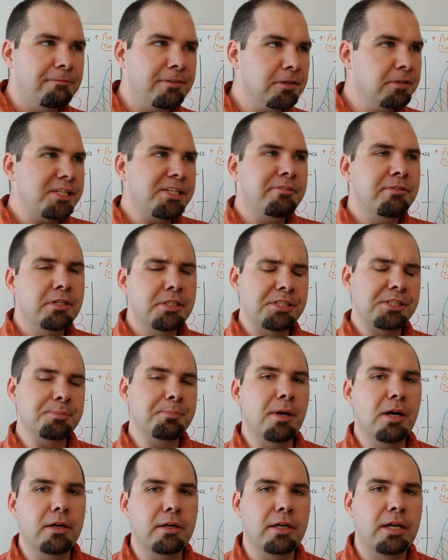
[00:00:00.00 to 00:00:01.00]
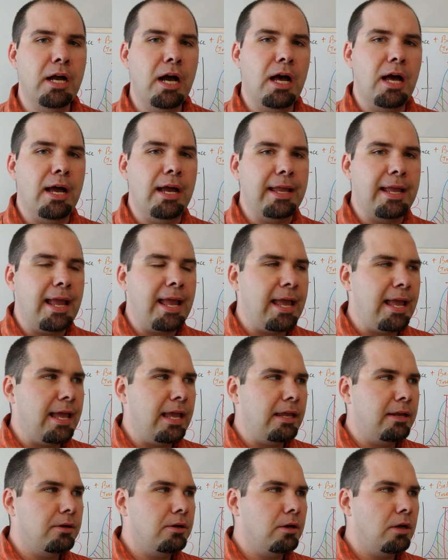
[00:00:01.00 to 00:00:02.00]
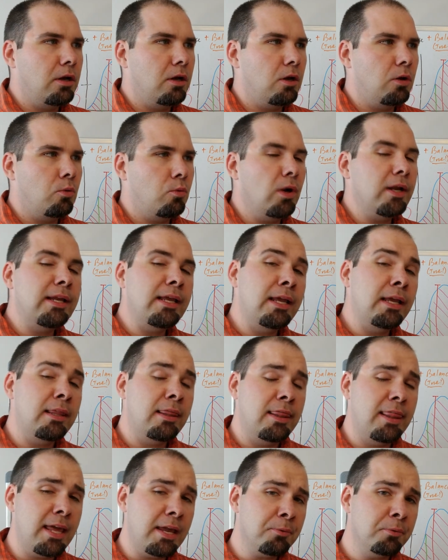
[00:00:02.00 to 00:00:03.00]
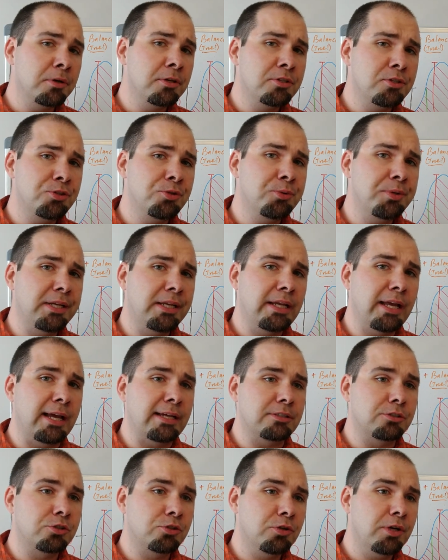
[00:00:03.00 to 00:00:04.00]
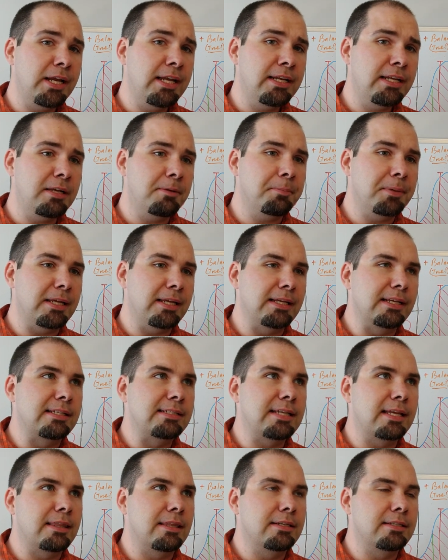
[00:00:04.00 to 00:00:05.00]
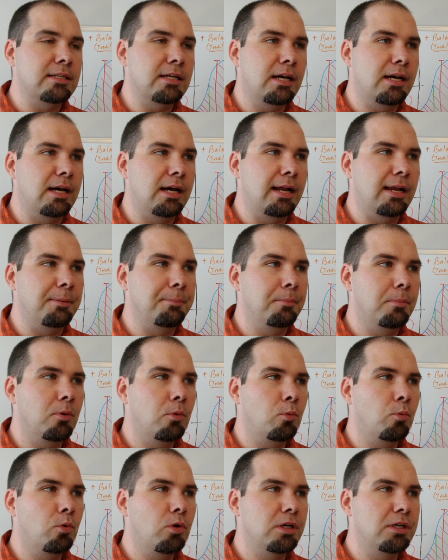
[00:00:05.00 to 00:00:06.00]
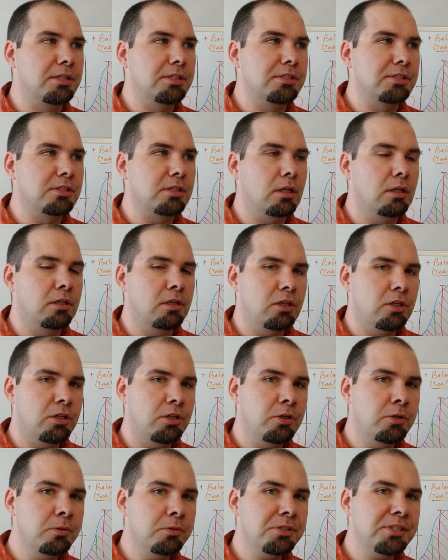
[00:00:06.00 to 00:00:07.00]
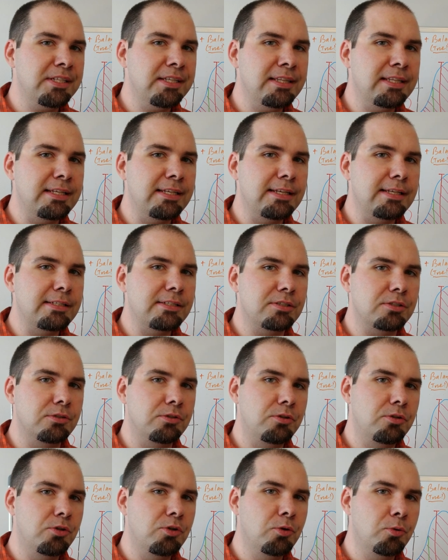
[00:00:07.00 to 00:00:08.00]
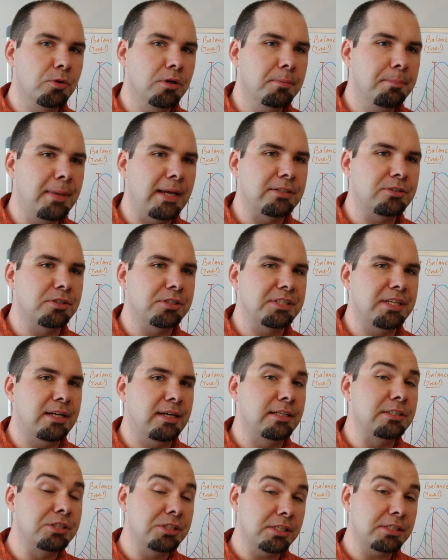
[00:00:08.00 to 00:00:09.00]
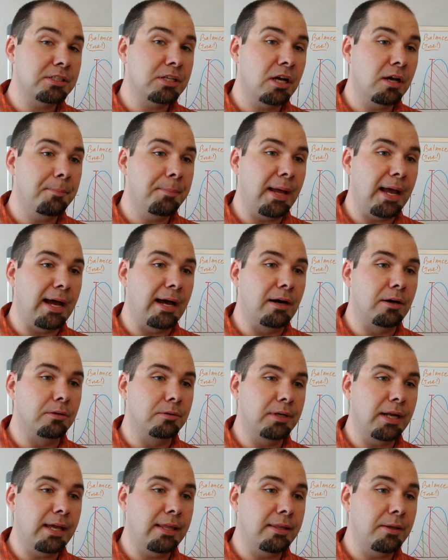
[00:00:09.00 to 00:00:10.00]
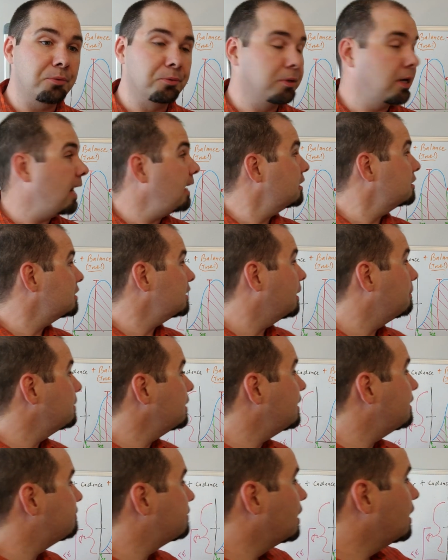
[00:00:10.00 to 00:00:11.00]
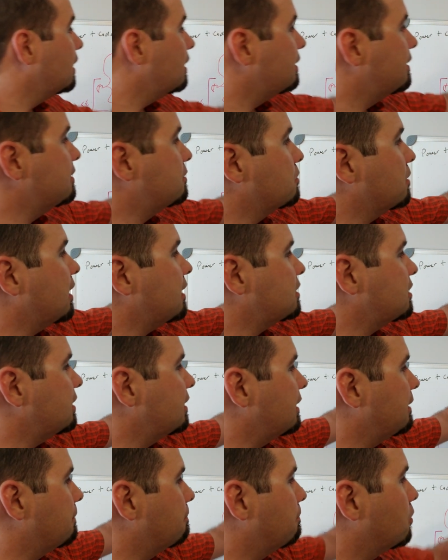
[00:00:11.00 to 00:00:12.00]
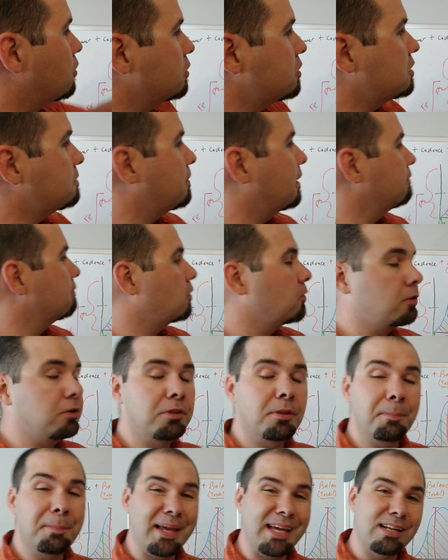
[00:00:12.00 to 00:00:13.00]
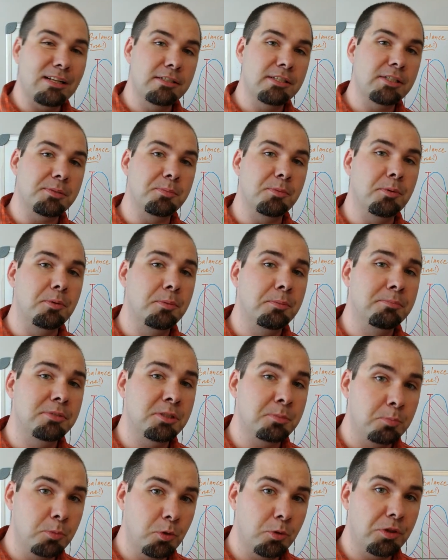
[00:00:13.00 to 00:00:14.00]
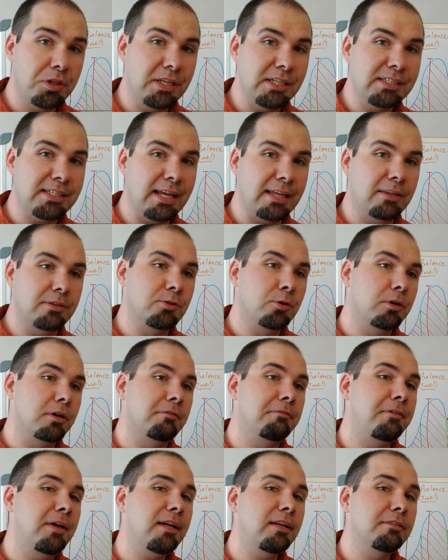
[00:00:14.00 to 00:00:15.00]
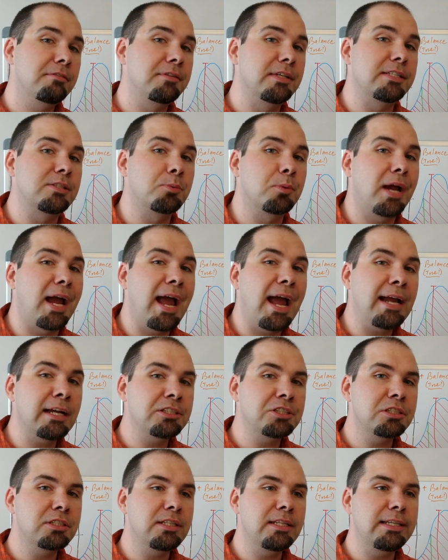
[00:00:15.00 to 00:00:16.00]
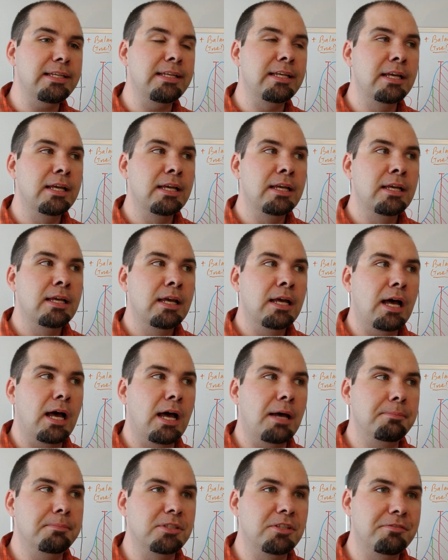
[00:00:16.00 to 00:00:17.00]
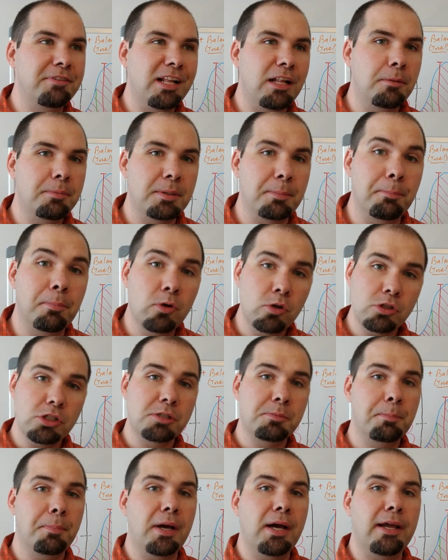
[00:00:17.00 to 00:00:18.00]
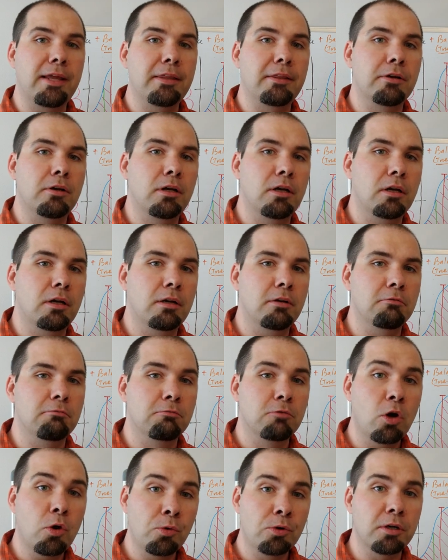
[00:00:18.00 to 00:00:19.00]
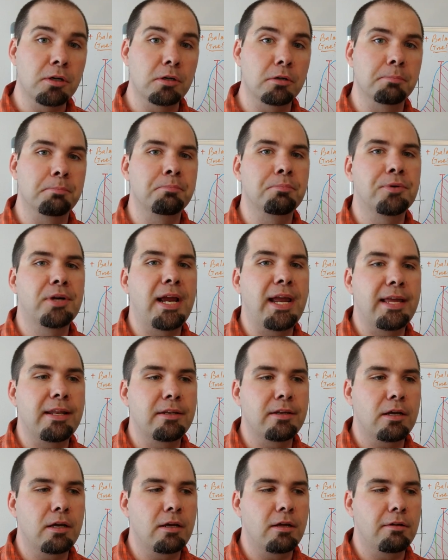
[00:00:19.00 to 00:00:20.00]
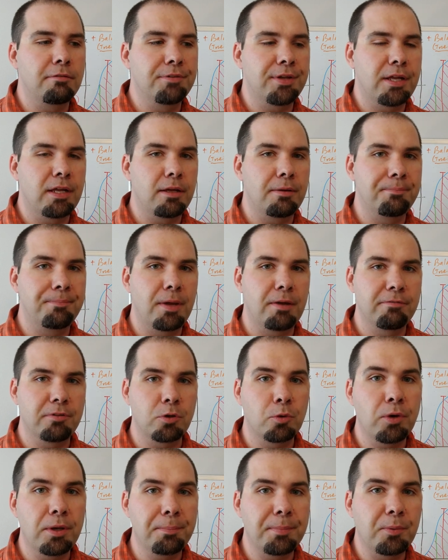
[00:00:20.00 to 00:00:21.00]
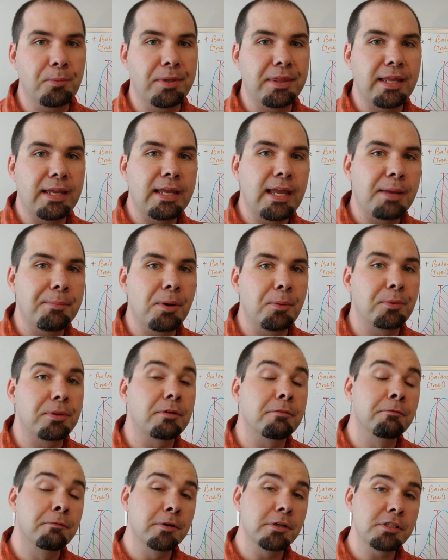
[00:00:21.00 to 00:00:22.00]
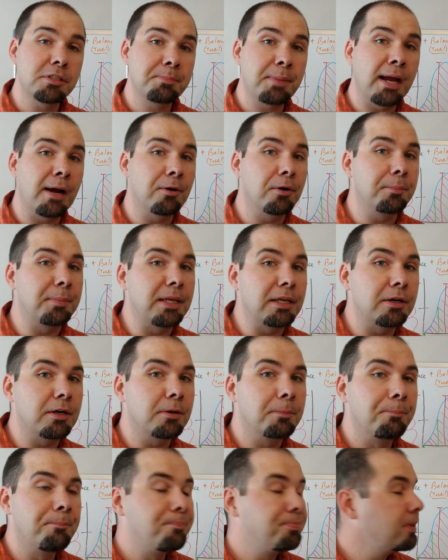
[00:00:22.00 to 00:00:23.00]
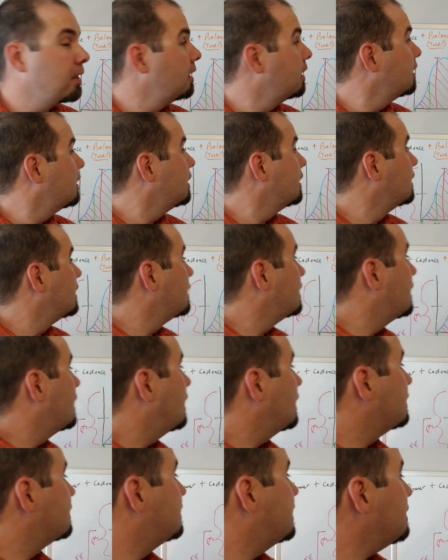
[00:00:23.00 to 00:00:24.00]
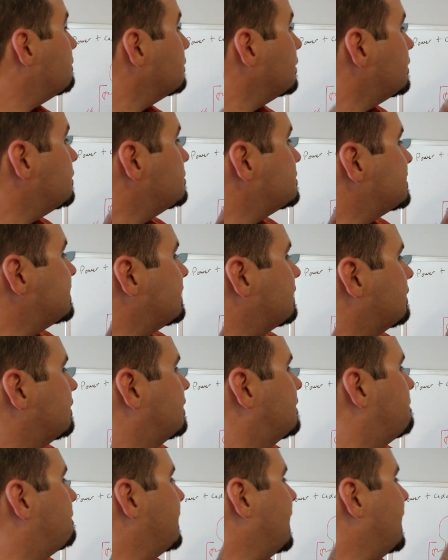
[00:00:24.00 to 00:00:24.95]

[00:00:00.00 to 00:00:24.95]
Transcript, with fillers: very, very smart guy. And what they were doing at Training Peaks at the time was using these newer metrics that had just come out and that were actually, I believe, these were actually pushed by Rotor. The pedal sm smoothness and the torque effectiveness were actually um, developed and pushed by the Rotor brand of, um, of equipment when they came out with their first power meter. They were using the